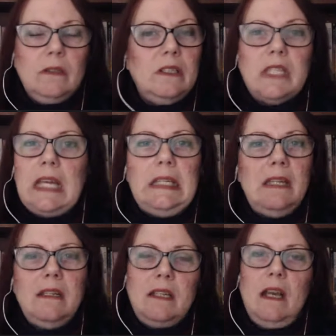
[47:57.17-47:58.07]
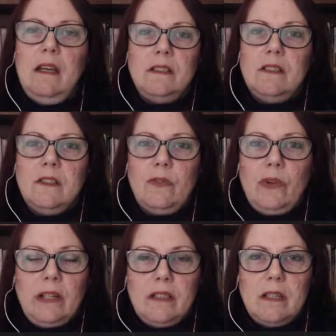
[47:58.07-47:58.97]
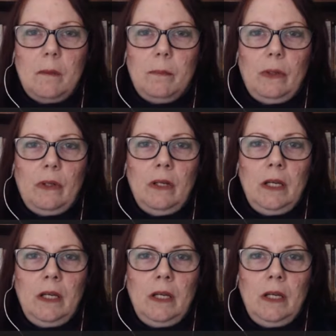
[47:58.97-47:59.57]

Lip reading: Taking tests, for example.